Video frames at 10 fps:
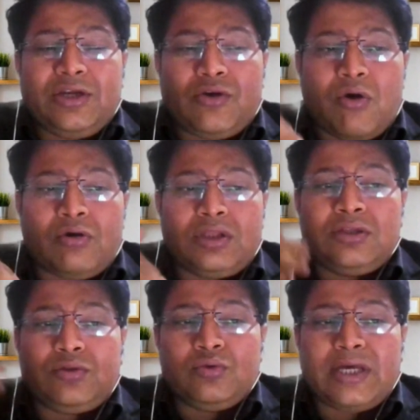a wrong
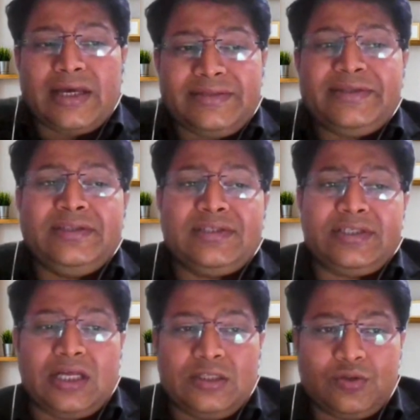thing through the agency
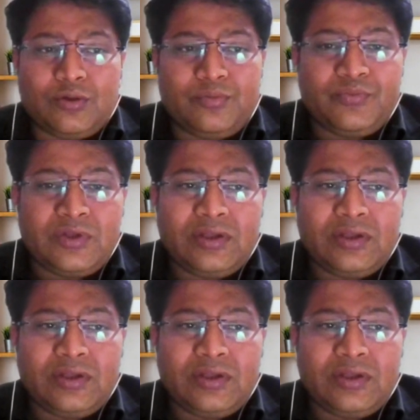also,